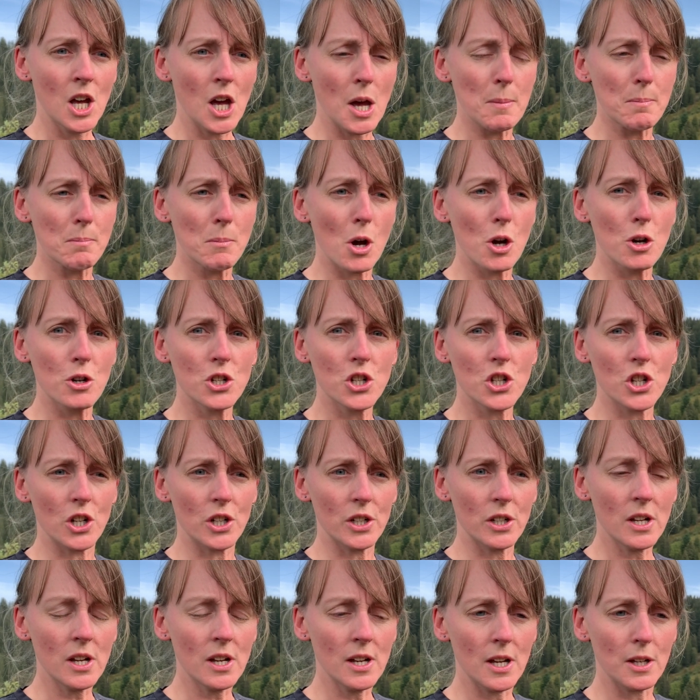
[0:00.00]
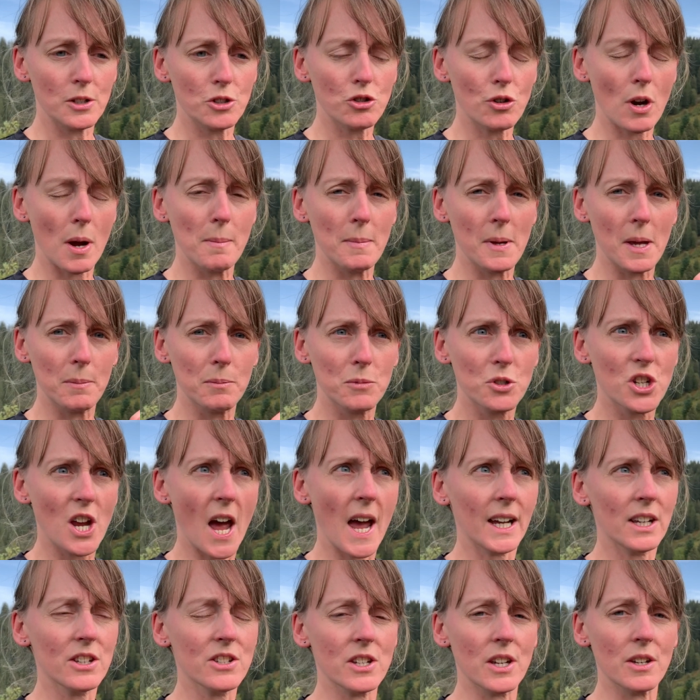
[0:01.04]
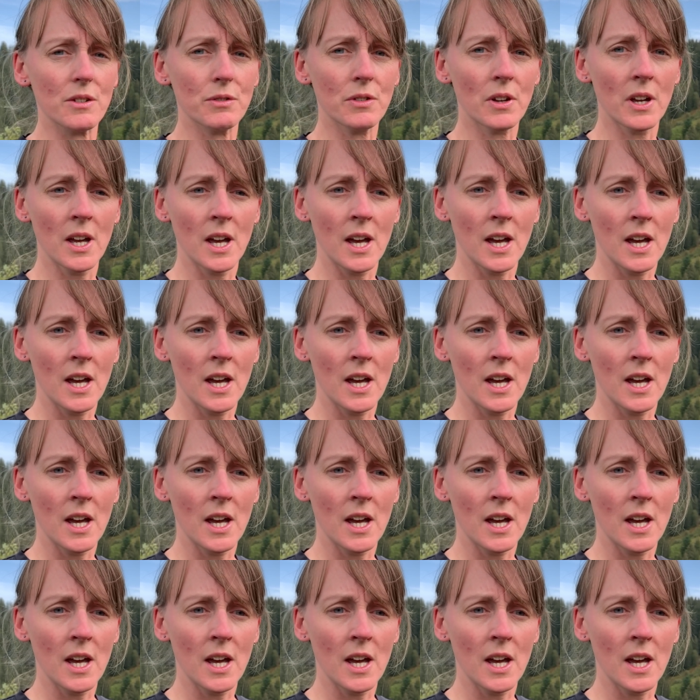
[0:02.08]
emotion and try and be objective